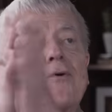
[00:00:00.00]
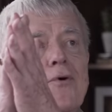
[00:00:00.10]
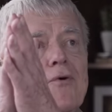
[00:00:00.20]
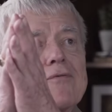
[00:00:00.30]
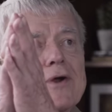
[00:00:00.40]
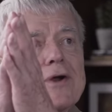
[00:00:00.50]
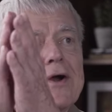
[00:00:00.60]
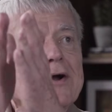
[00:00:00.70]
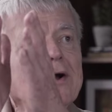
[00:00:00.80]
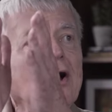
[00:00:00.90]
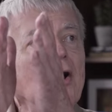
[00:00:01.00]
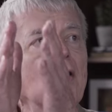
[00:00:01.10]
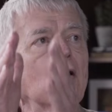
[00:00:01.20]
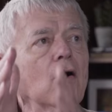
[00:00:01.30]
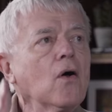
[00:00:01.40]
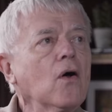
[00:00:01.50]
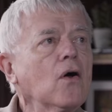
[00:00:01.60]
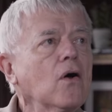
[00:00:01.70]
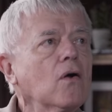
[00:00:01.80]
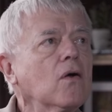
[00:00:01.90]
for over here?
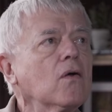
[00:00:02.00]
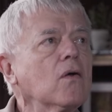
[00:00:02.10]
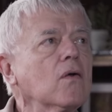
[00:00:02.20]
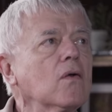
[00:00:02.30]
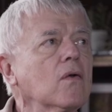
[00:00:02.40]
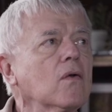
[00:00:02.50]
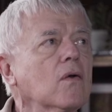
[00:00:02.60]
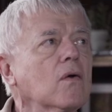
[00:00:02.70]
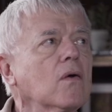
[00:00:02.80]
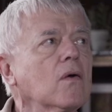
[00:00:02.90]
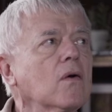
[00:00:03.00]
They'll sync all the,